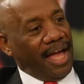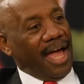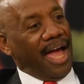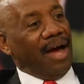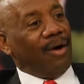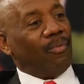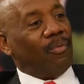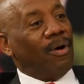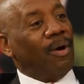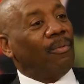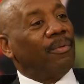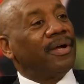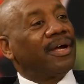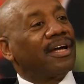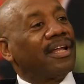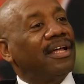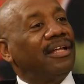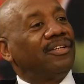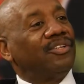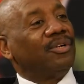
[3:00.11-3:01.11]
And what we're
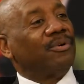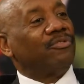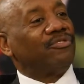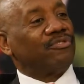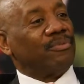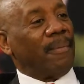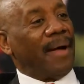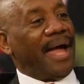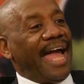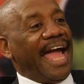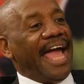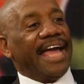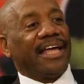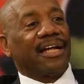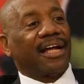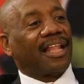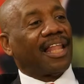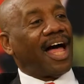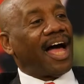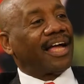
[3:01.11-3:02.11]
gonna do from 8
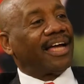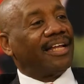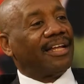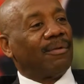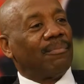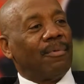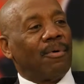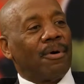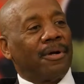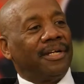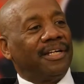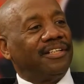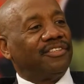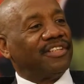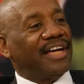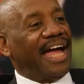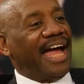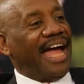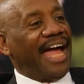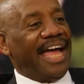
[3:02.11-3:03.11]
o'clock in the morning
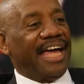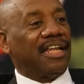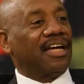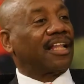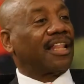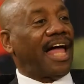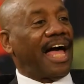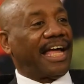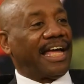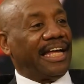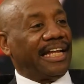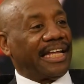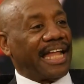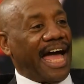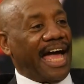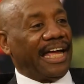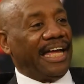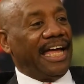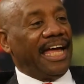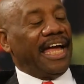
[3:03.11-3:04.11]
to 8 o'clock at
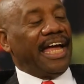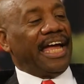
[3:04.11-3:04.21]
night